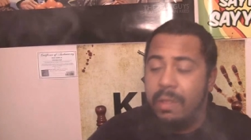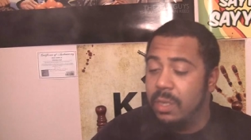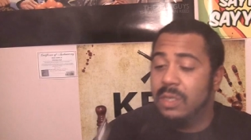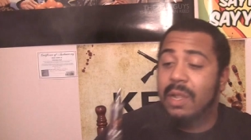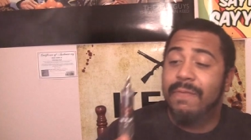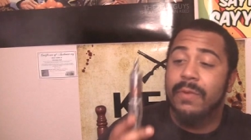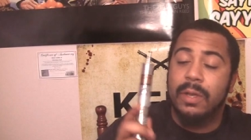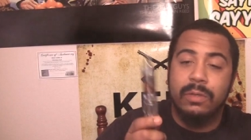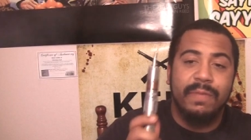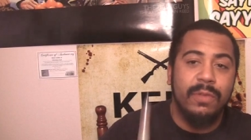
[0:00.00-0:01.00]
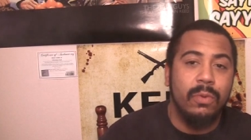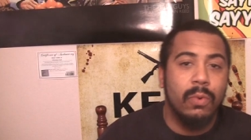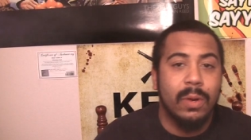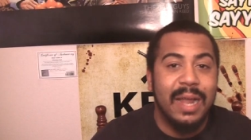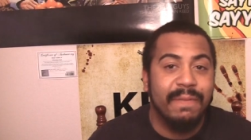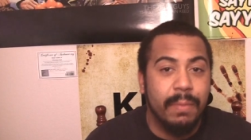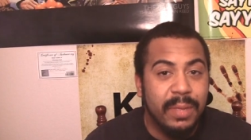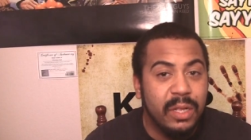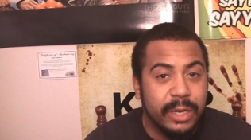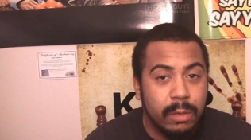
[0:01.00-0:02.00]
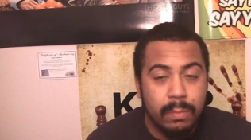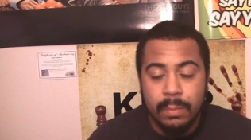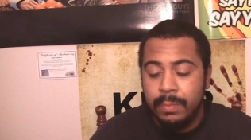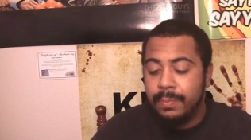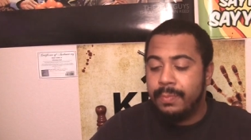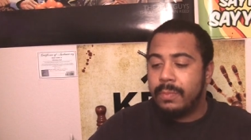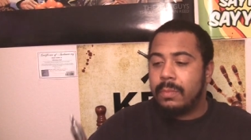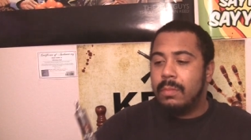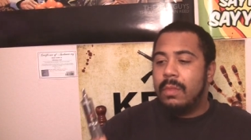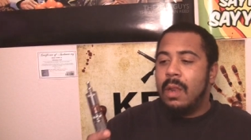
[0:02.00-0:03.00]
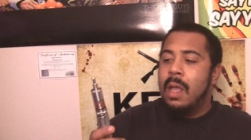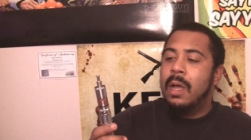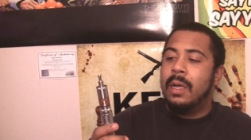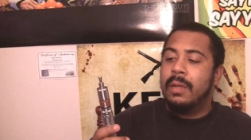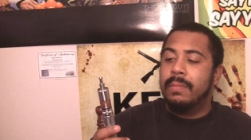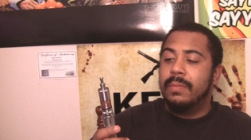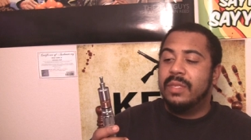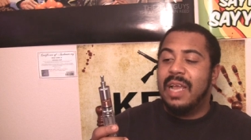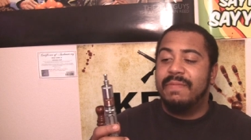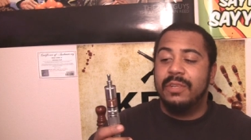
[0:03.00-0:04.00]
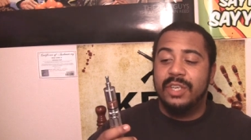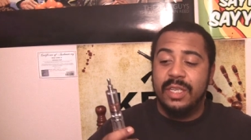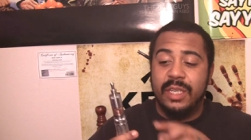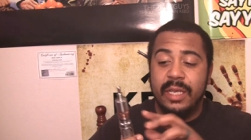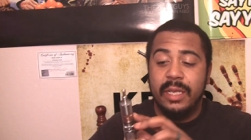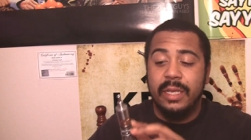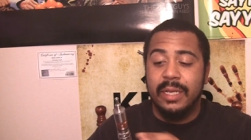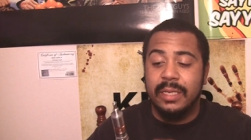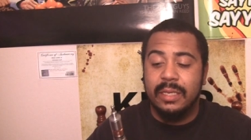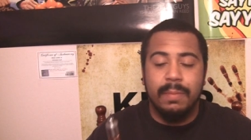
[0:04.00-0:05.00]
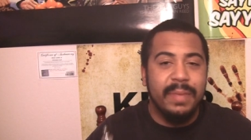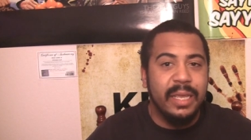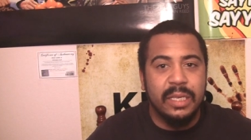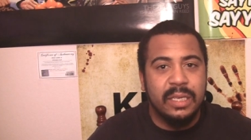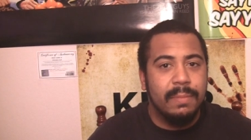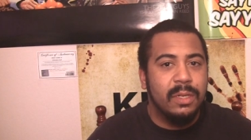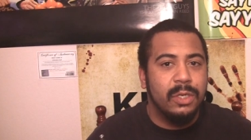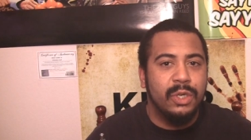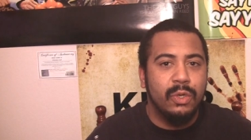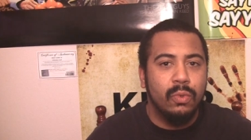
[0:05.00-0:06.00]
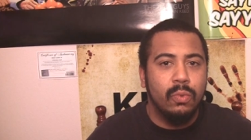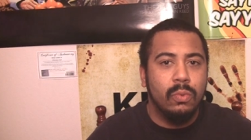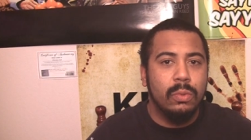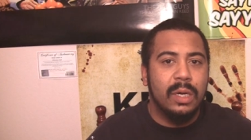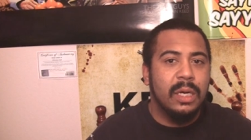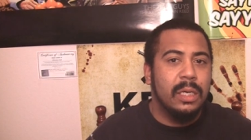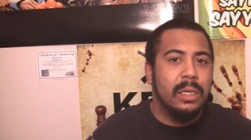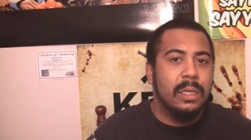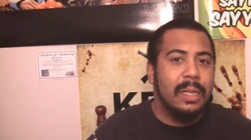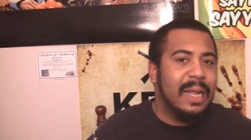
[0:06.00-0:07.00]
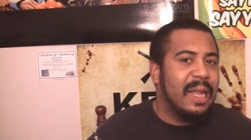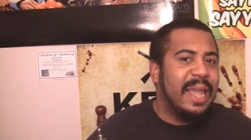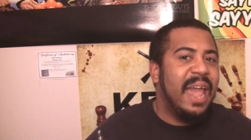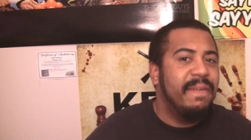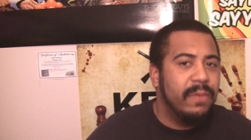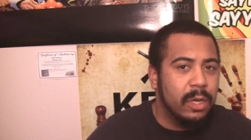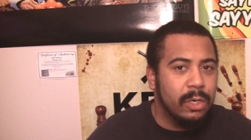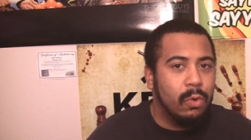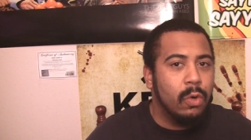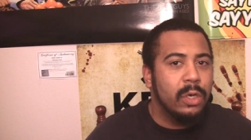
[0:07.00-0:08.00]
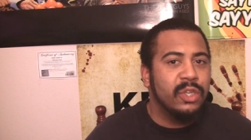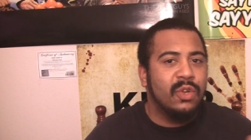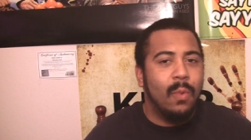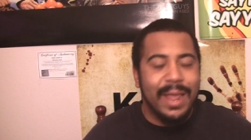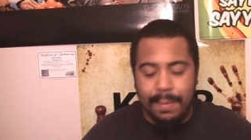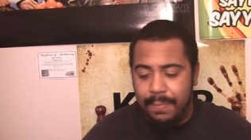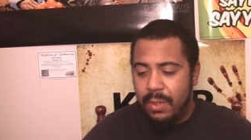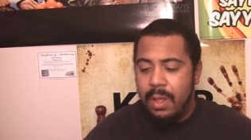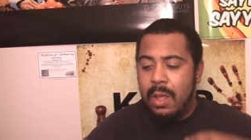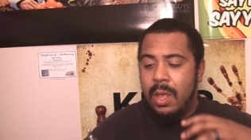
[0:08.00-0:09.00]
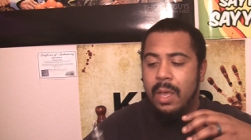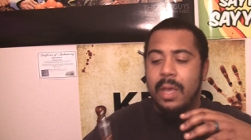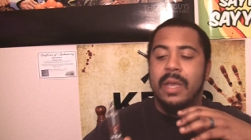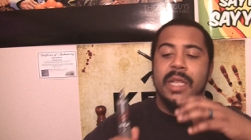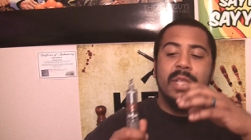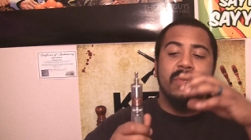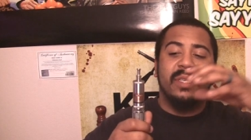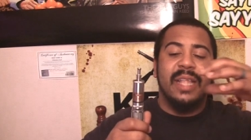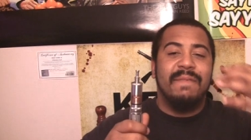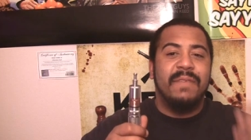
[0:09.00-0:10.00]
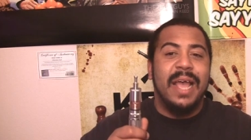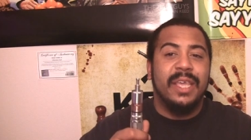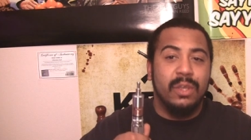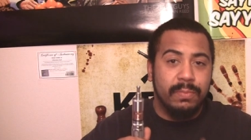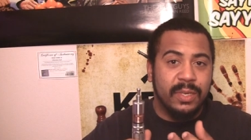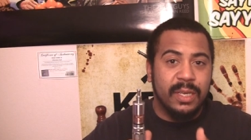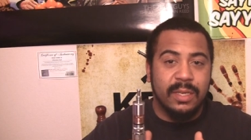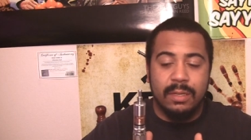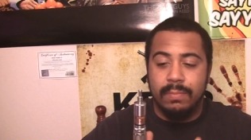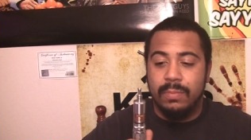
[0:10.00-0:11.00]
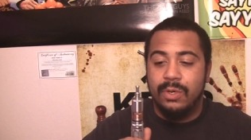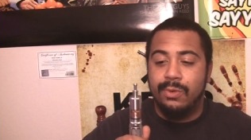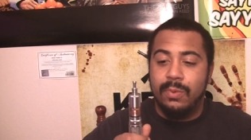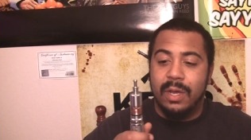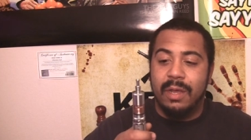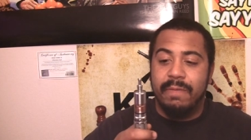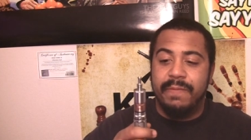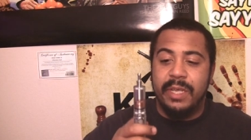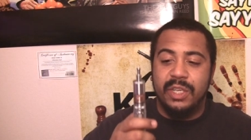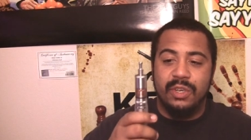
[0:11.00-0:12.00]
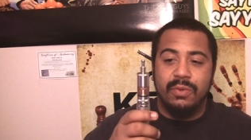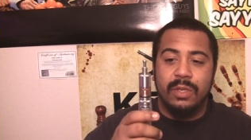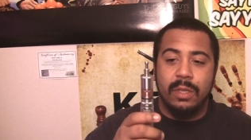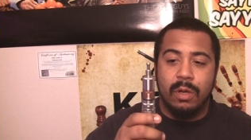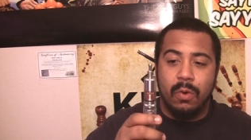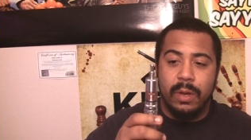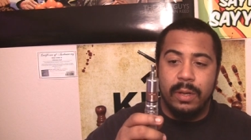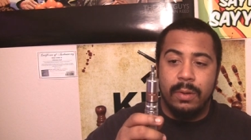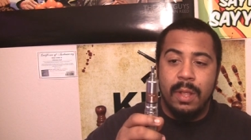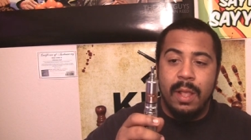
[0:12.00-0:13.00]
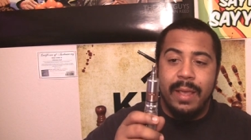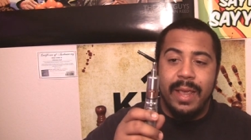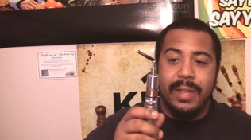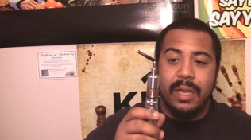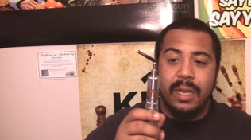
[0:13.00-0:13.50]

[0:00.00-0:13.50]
Good stuff. For those of you who are not familiar, Taifun GT is, to me, is similar to like a Kayfun or a Squape. It uses that vacuum system to feed juice to the coil, and